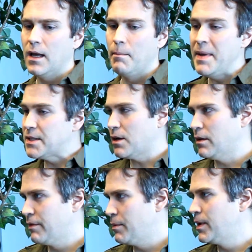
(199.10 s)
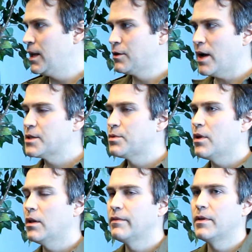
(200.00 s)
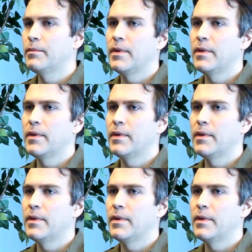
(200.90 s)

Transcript: meets all of them and interacts with all of them.